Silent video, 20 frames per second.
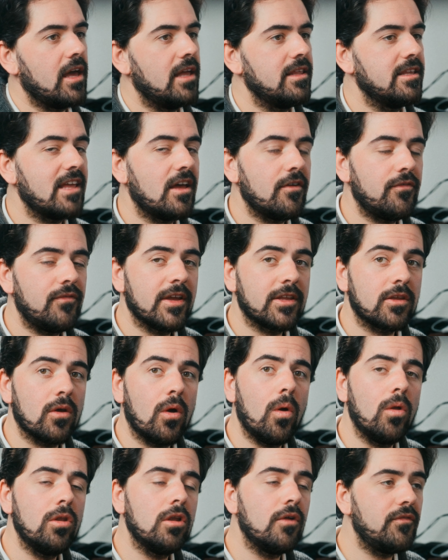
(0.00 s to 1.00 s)
and it affects
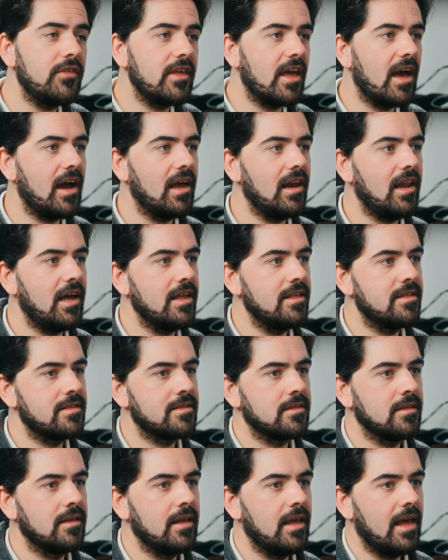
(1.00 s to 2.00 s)
all of the
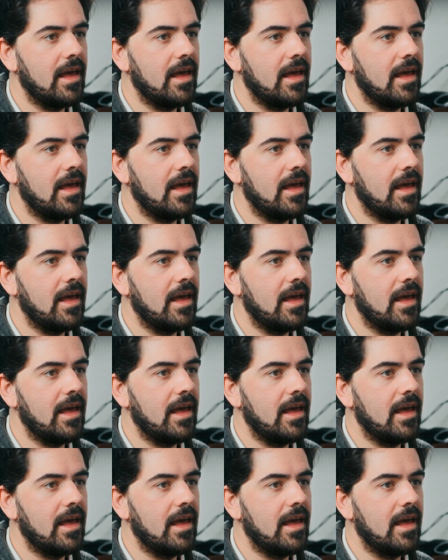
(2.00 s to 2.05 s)
highlights,